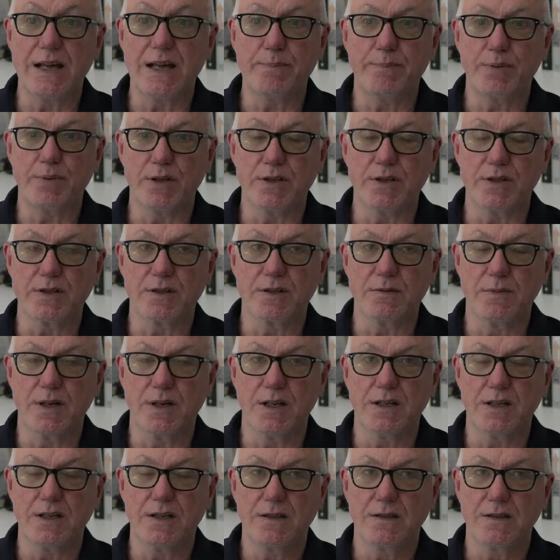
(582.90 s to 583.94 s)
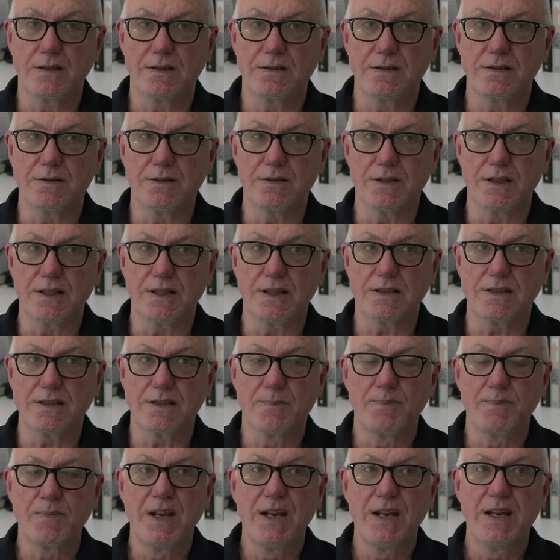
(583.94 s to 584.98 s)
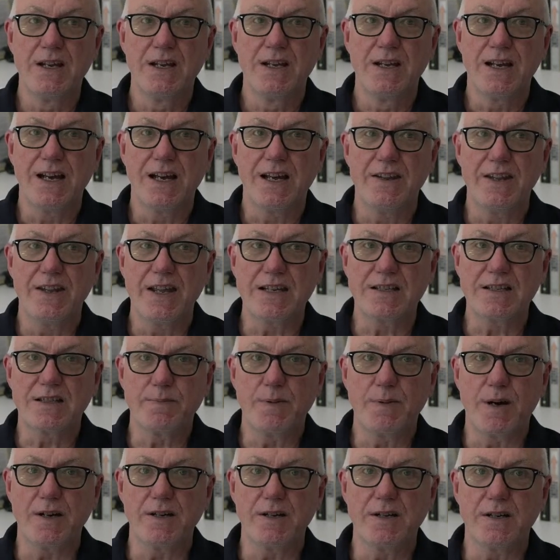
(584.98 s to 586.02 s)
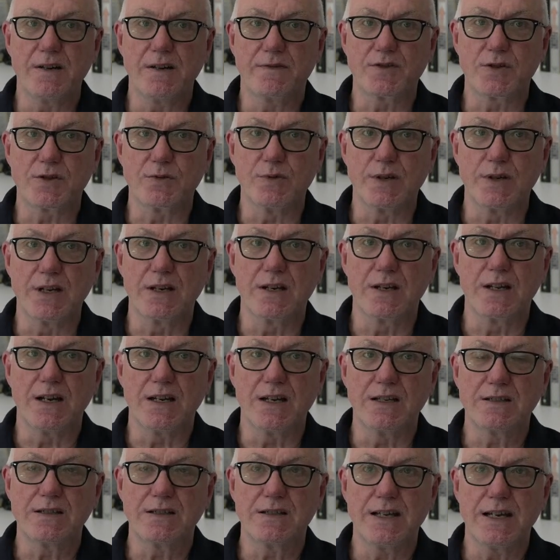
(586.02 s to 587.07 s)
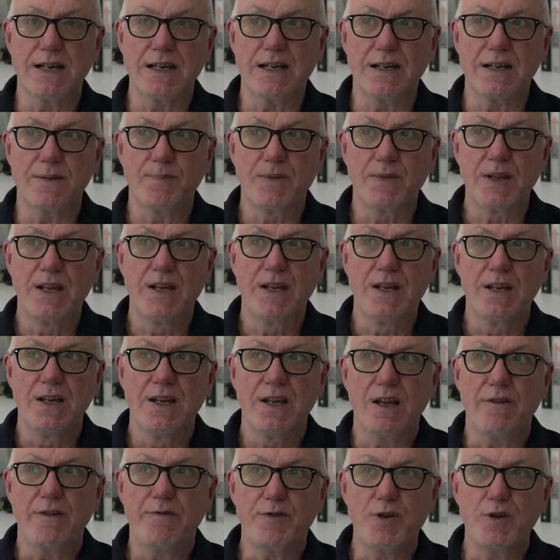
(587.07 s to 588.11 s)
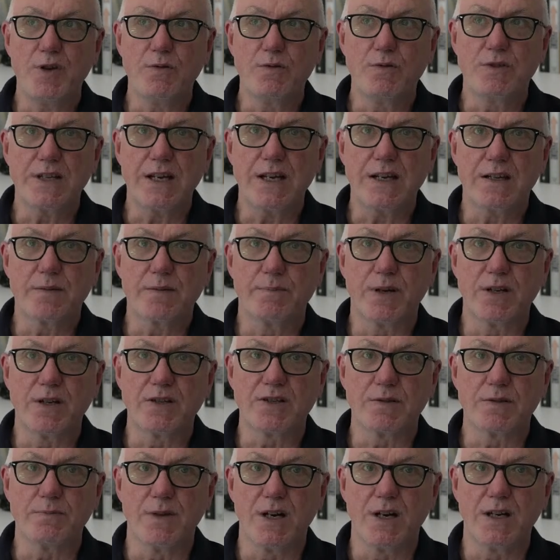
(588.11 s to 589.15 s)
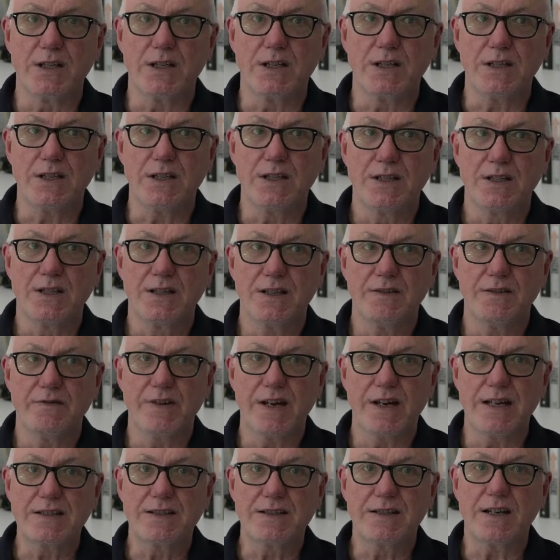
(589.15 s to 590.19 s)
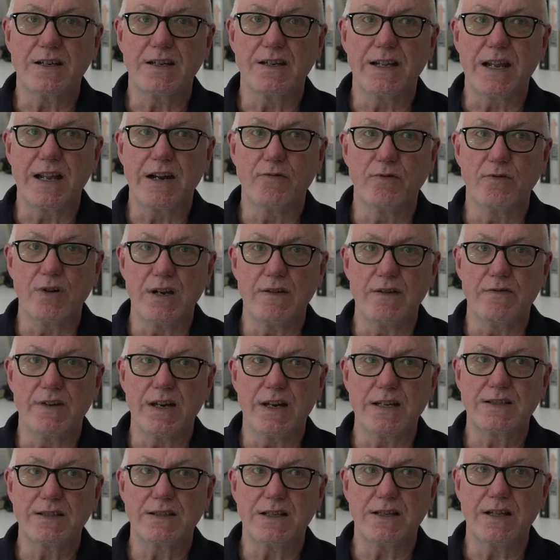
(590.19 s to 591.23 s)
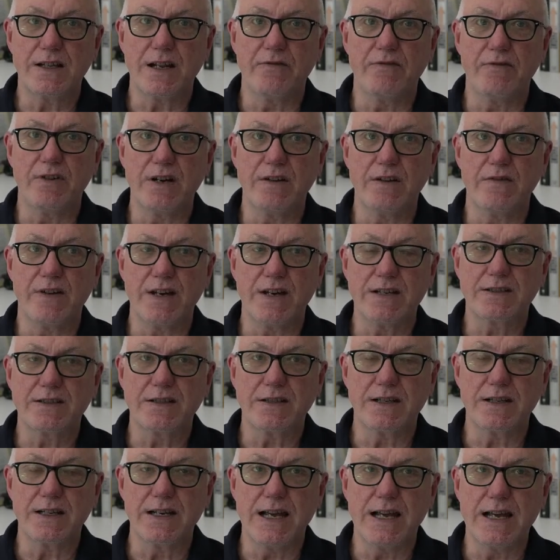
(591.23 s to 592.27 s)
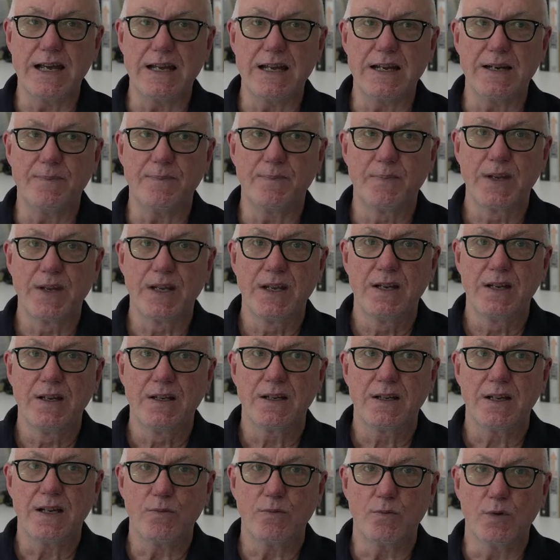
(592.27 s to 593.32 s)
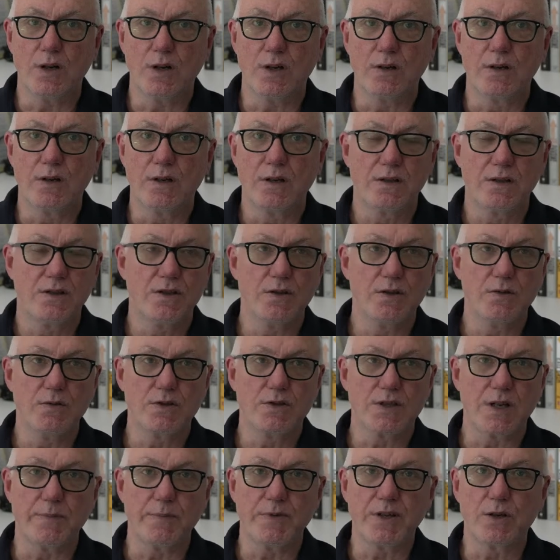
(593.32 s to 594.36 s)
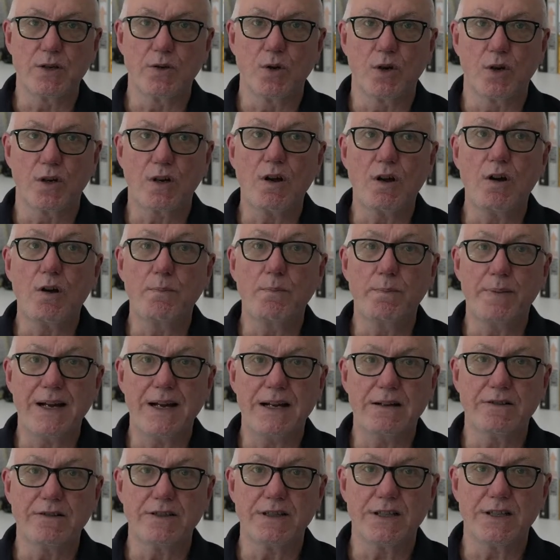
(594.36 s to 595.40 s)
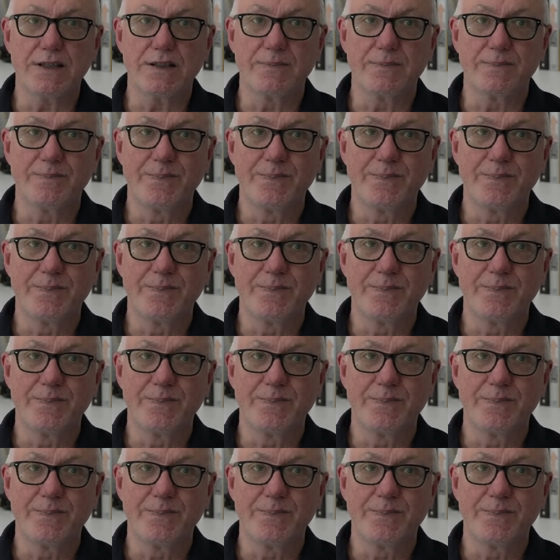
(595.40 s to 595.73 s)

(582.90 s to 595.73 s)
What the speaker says: their personal money doing this. And they're smart enough to realize that if you take a bunch of money, invest it, and then reinvest it, and then reinvest it again, it will do something called compounding.